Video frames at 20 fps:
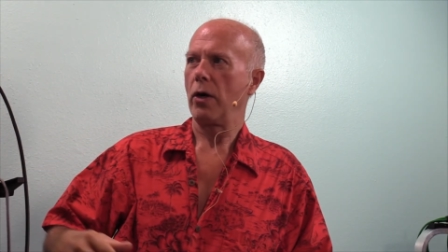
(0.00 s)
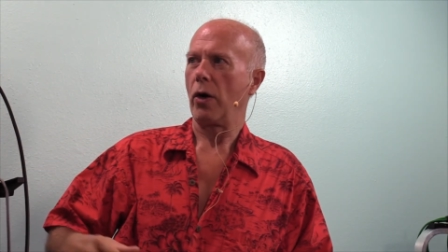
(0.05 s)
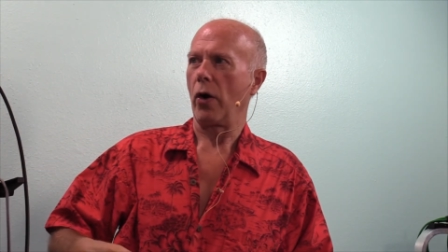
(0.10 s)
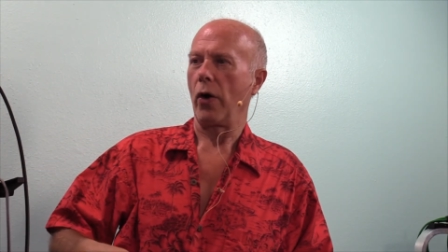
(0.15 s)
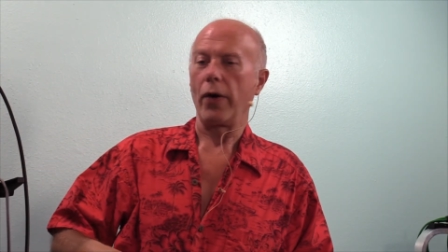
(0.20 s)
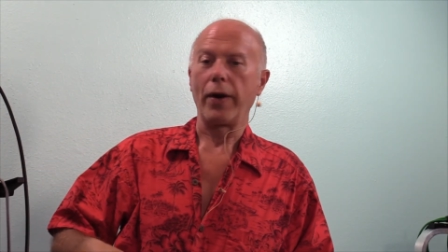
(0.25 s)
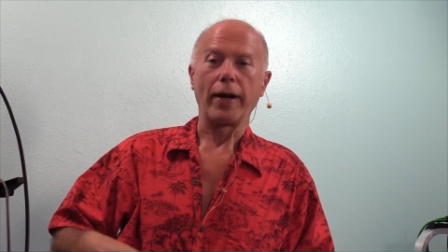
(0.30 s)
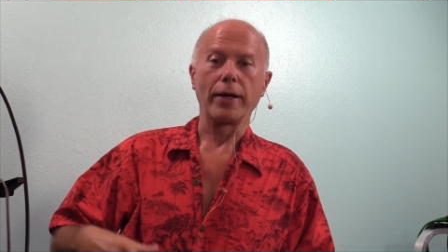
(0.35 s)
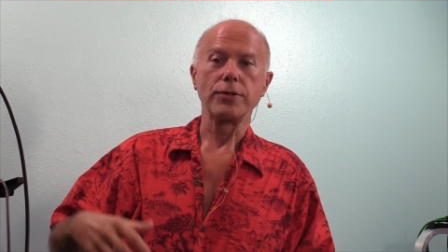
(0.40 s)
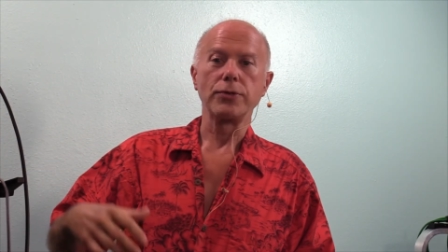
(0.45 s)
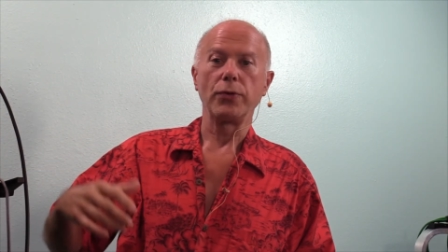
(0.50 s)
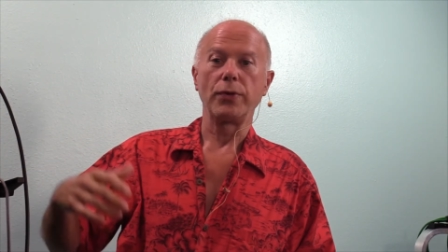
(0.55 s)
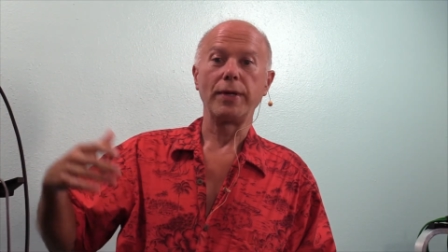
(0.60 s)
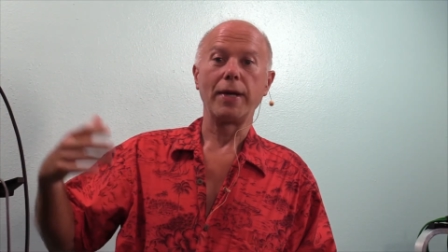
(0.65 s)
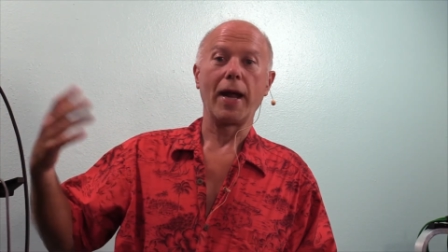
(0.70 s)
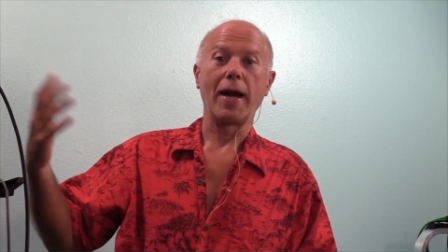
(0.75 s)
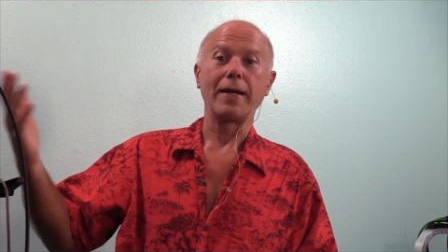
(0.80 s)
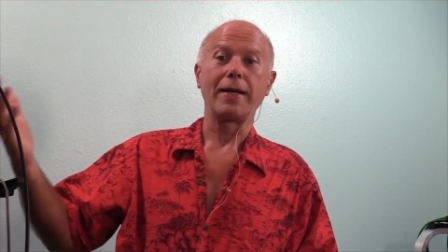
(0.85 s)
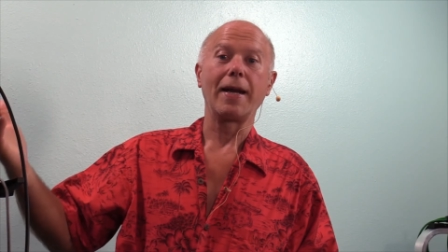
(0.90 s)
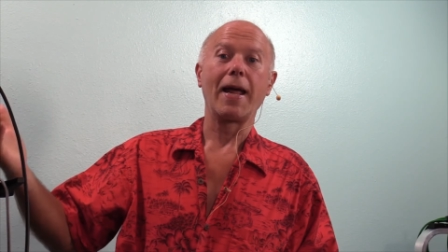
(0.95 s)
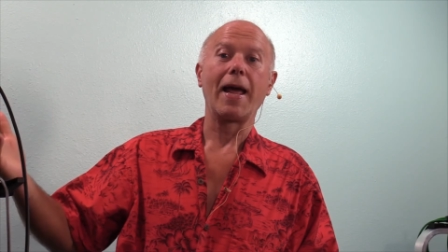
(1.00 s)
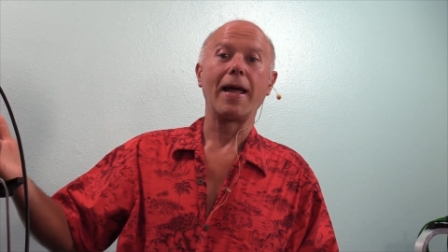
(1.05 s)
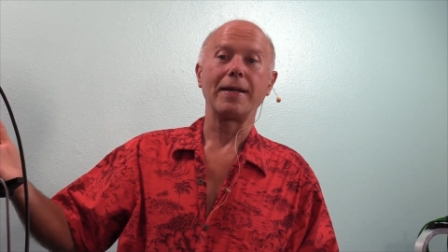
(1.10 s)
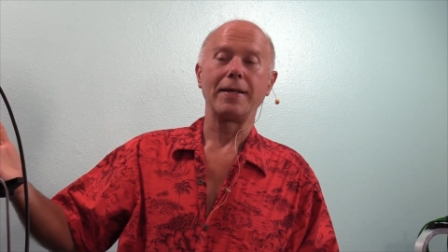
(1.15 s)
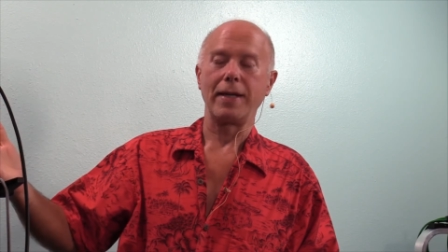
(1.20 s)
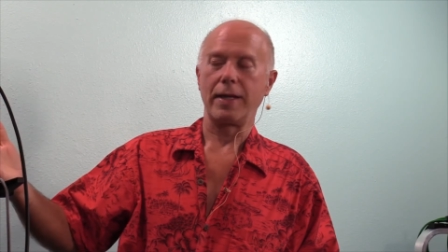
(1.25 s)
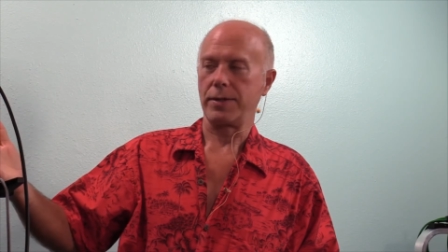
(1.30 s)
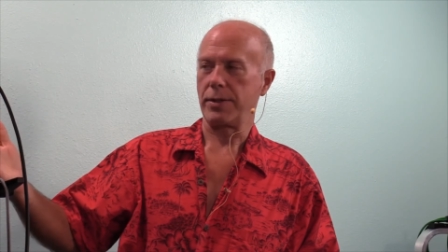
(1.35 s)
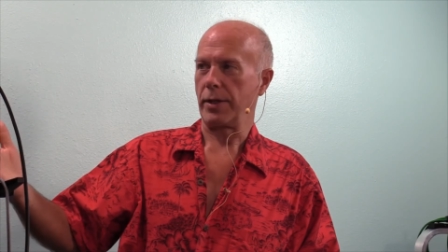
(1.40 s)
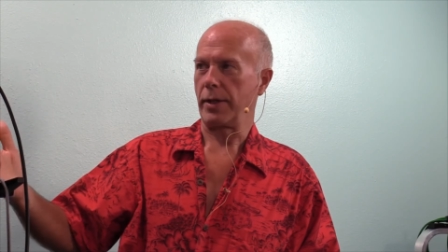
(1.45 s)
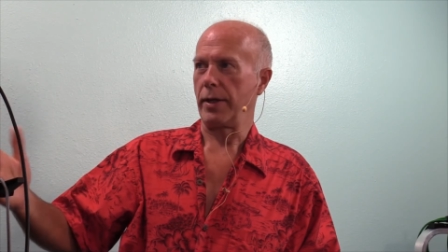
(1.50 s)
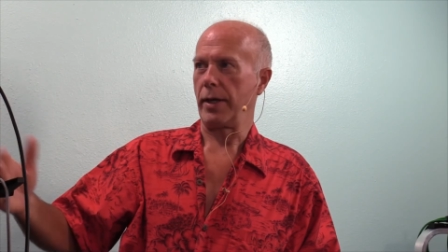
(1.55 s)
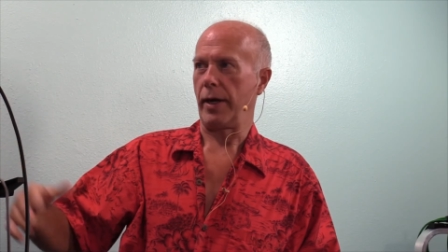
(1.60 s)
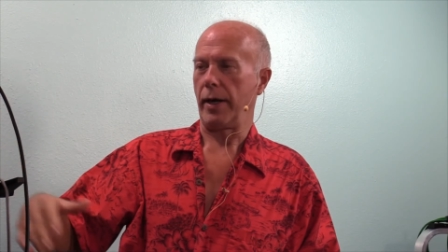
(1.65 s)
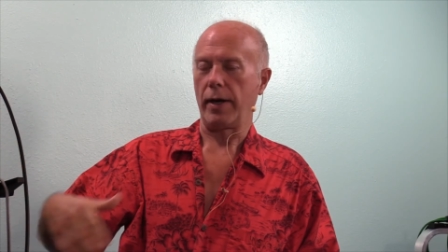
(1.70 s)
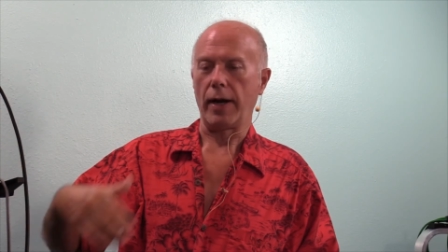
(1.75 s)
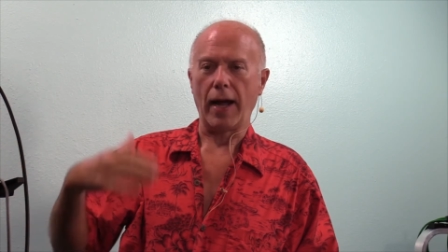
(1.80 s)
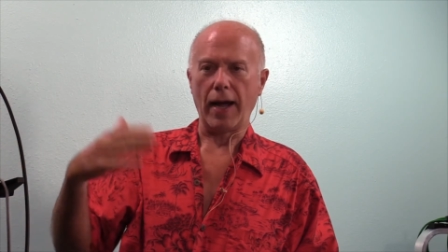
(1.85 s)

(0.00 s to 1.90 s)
or an X399 Designare,